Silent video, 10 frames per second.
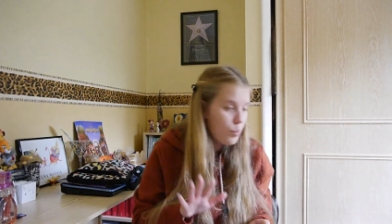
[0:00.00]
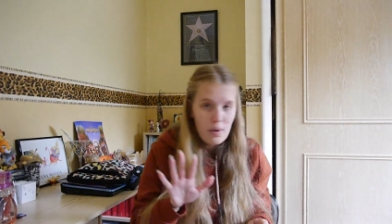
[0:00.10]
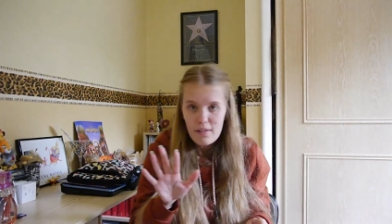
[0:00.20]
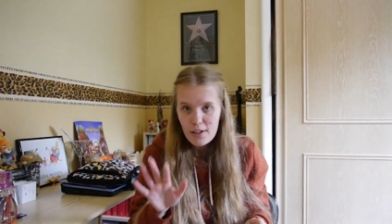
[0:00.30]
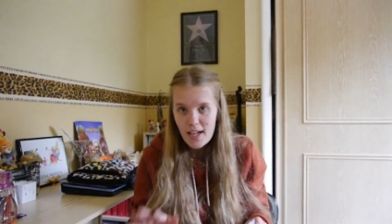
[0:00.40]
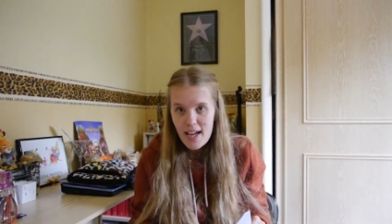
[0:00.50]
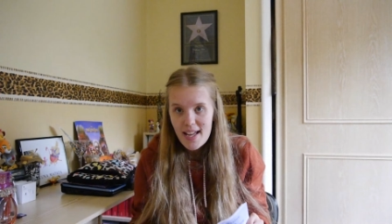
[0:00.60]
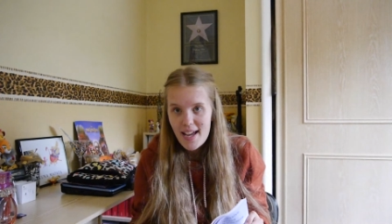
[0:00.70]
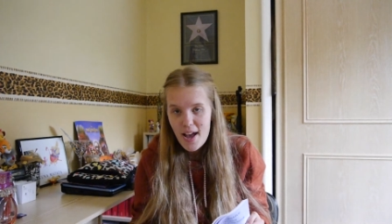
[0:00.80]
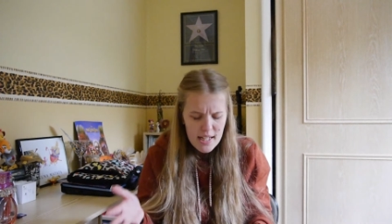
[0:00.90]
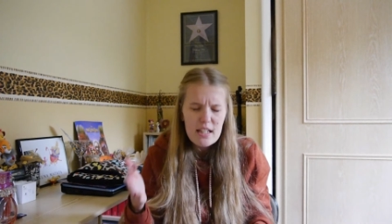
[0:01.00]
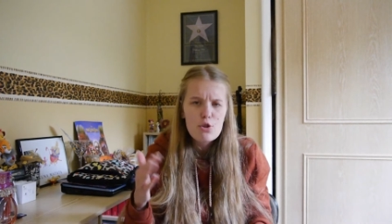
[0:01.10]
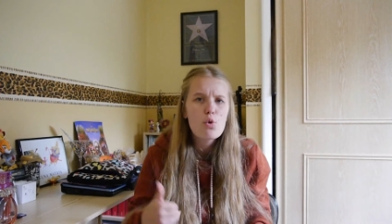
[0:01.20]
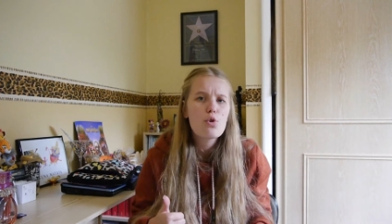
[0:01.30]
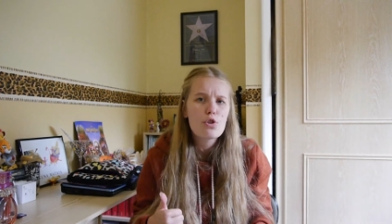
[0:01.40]
We're okay. And he
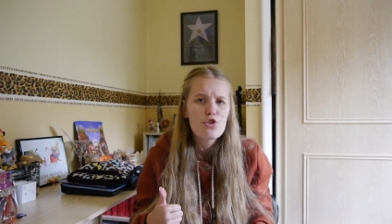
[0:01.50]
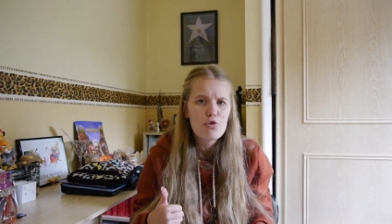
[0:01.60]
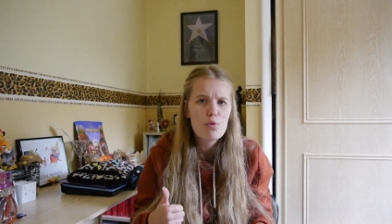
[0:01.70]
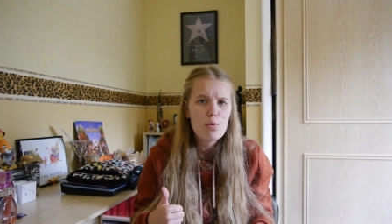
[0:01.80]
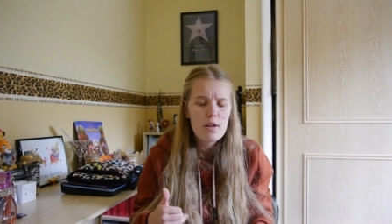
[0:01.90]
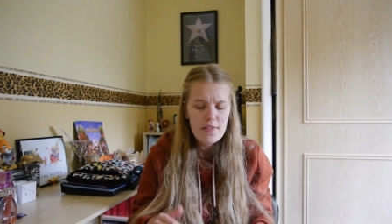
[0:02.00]
talks through all